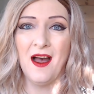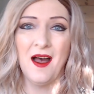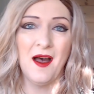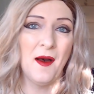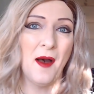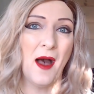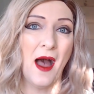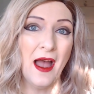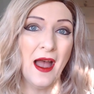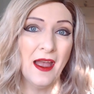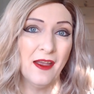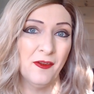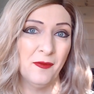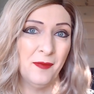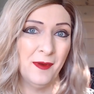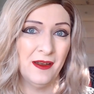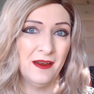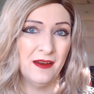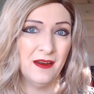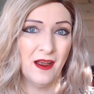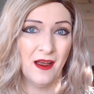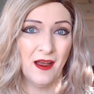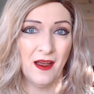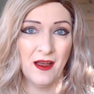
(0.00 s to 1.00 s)
I've
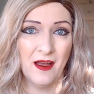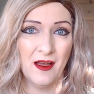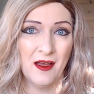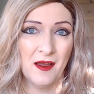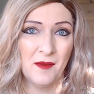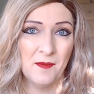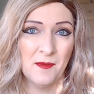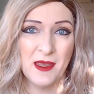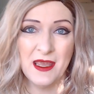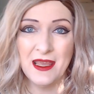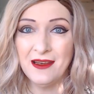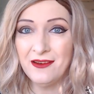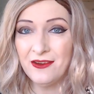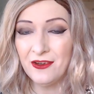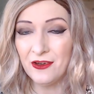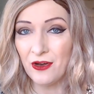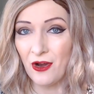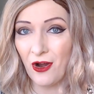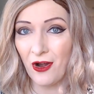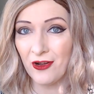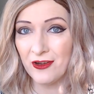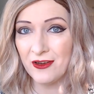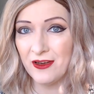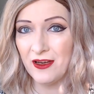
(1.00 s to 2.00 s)
been into
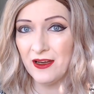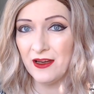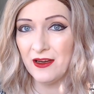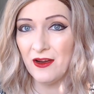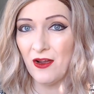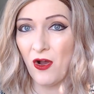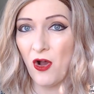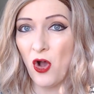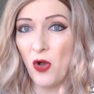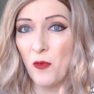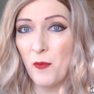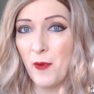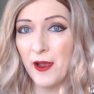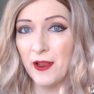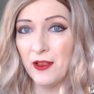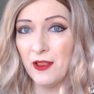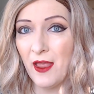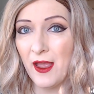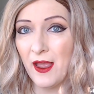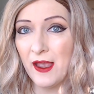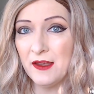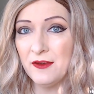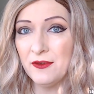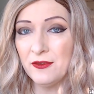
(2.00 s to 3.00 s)
gardening all my
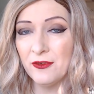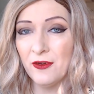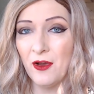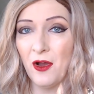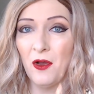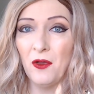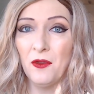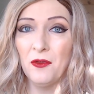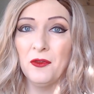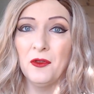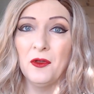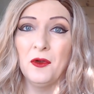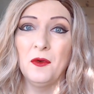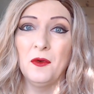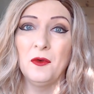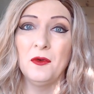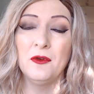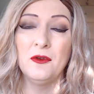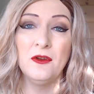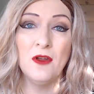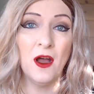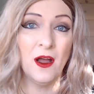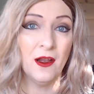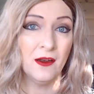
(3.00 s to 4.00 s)
life, although
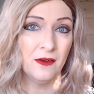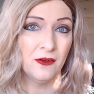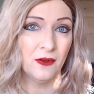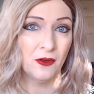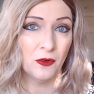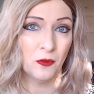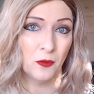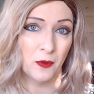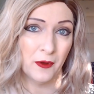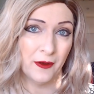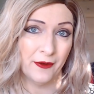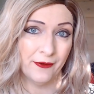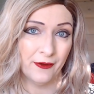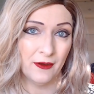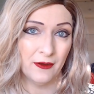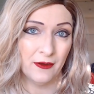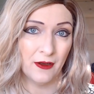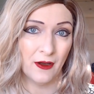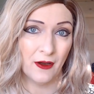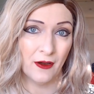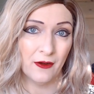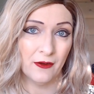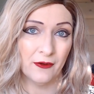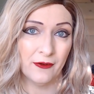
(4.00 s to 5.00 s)
not until recent
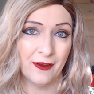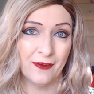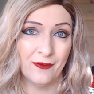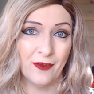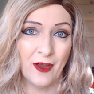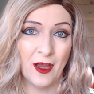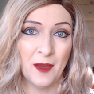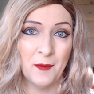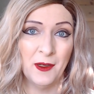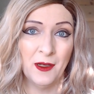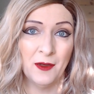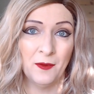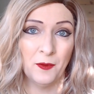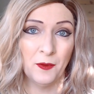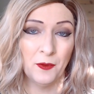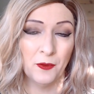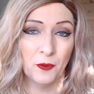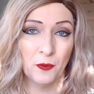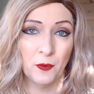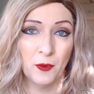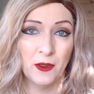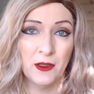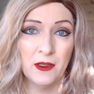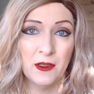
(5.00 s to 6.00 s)
years have I been able to
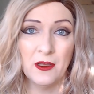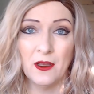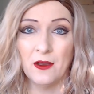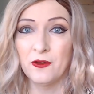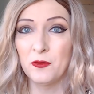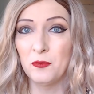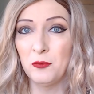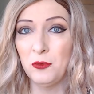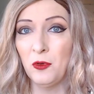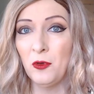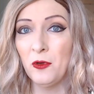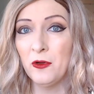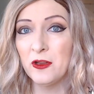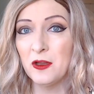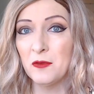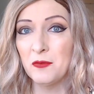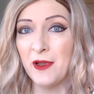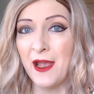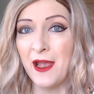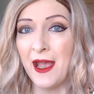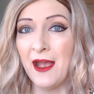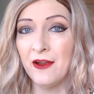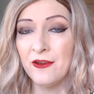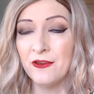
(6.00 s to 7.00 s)
really explore the
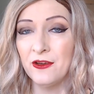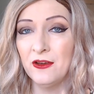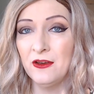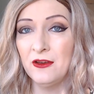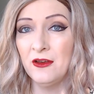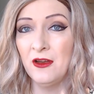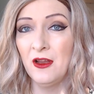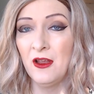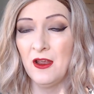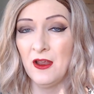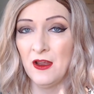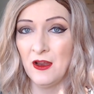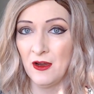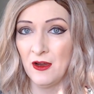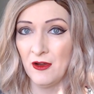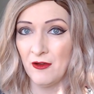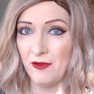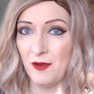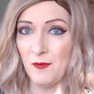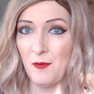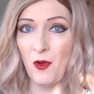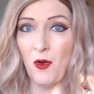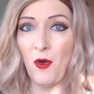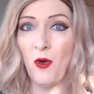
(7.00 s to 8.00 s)
passion
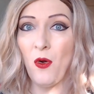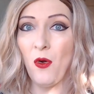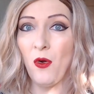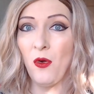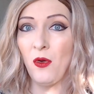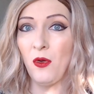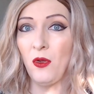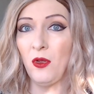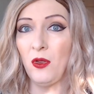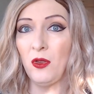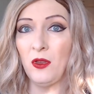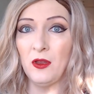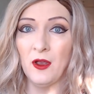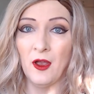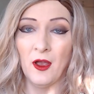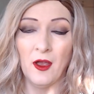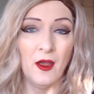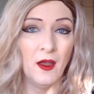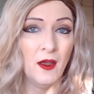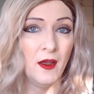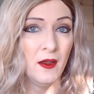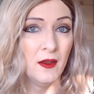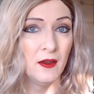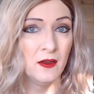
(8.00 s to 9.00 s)
from a whole,
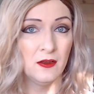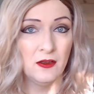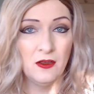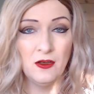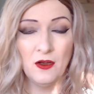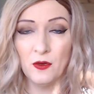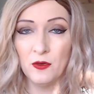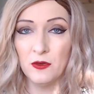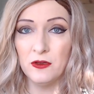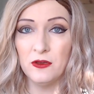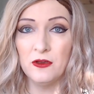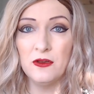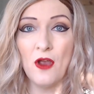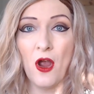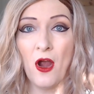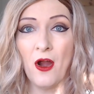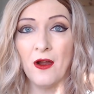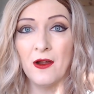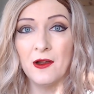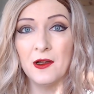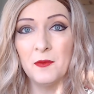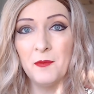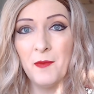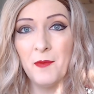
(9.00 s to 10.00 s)

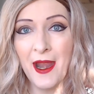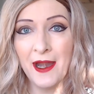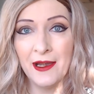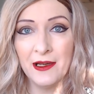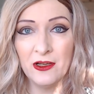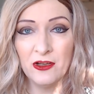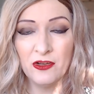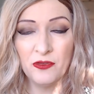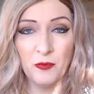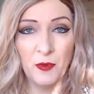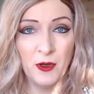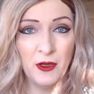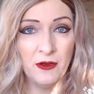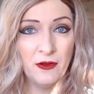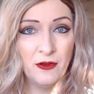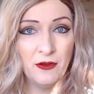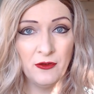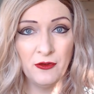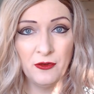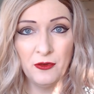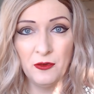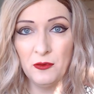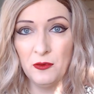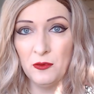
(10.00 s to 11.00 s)
yard management
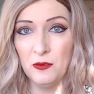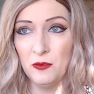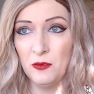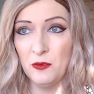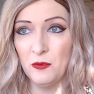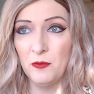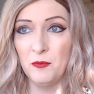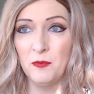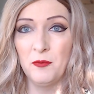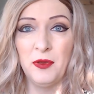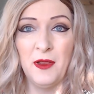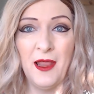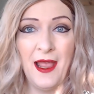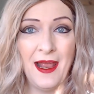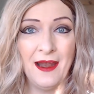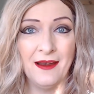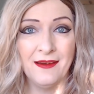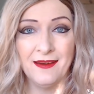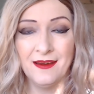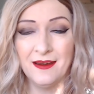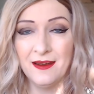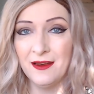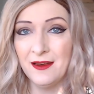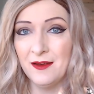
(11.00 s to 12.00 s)
to
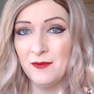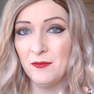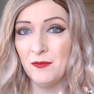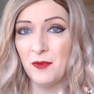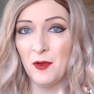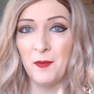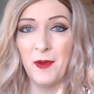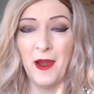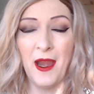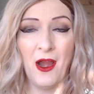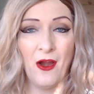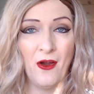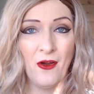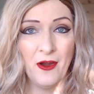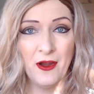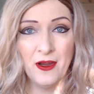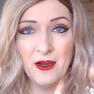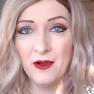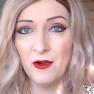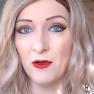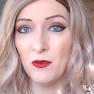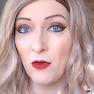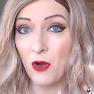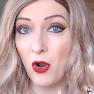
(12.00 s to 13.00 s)
planting,
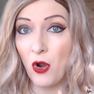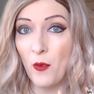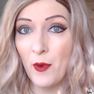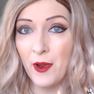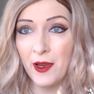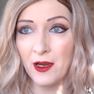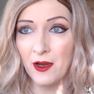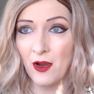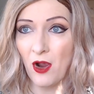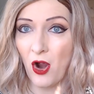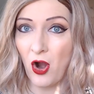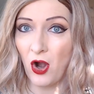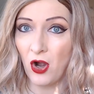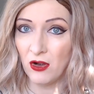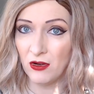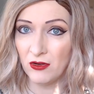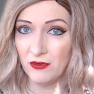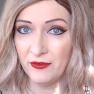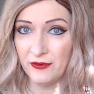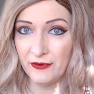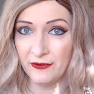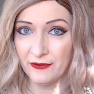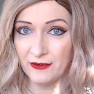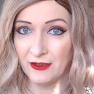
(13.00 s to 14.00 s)
preparing, growing,
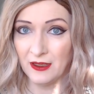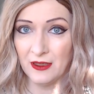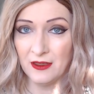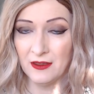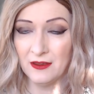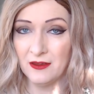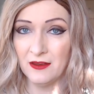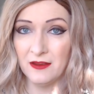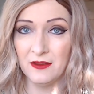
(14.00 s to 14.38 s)
harvesting,